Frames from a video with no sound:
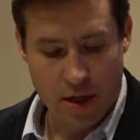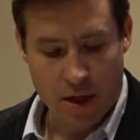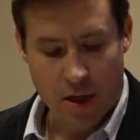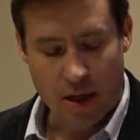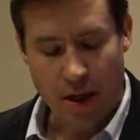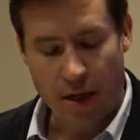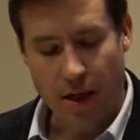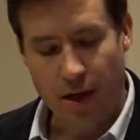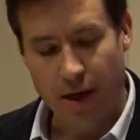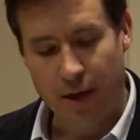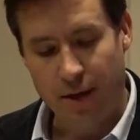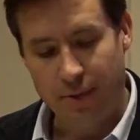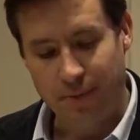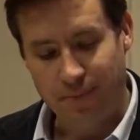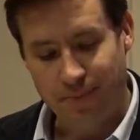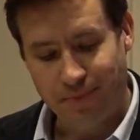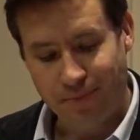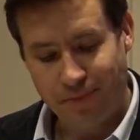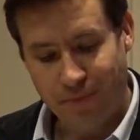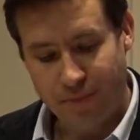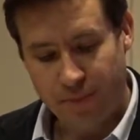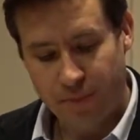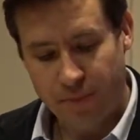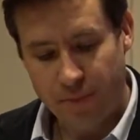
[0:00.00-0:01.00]

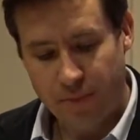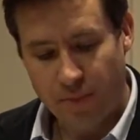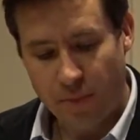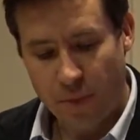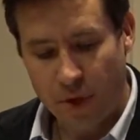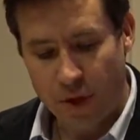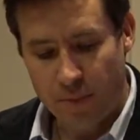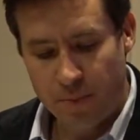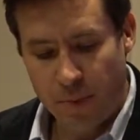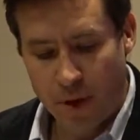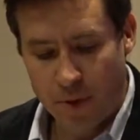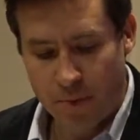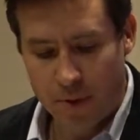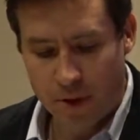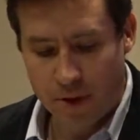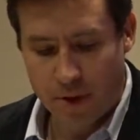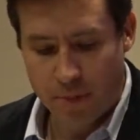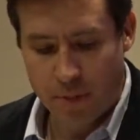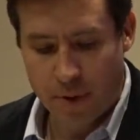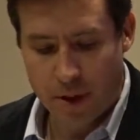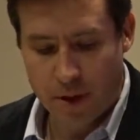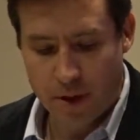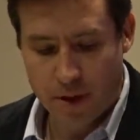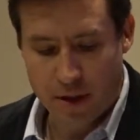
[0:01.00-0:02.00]
public
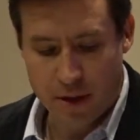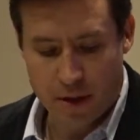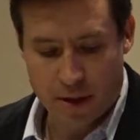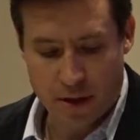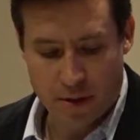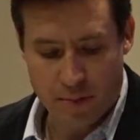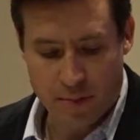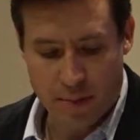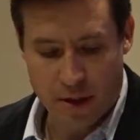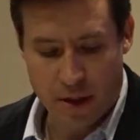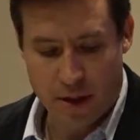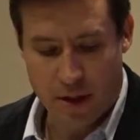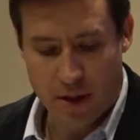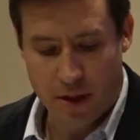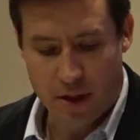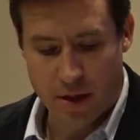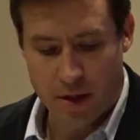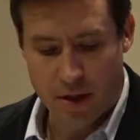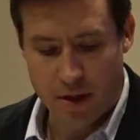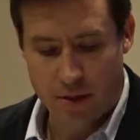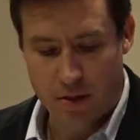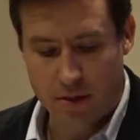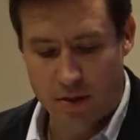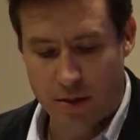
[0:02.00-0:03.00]
opinion and the
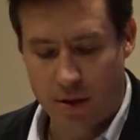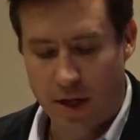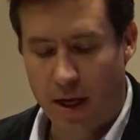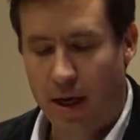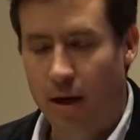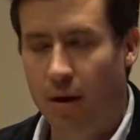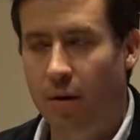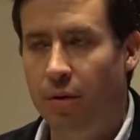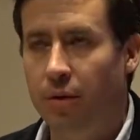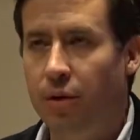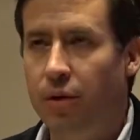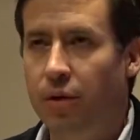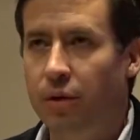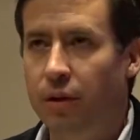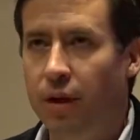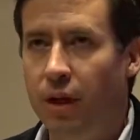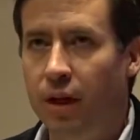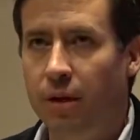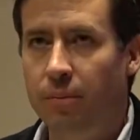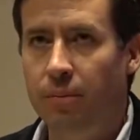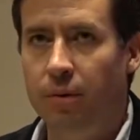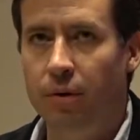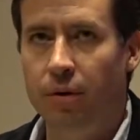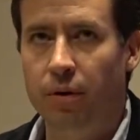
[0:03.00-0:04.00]
media, health,
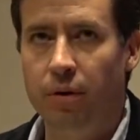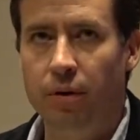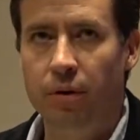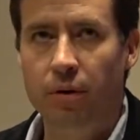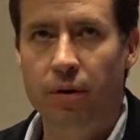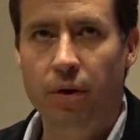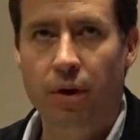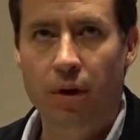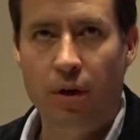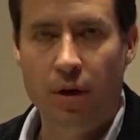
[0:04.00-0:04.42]
labor,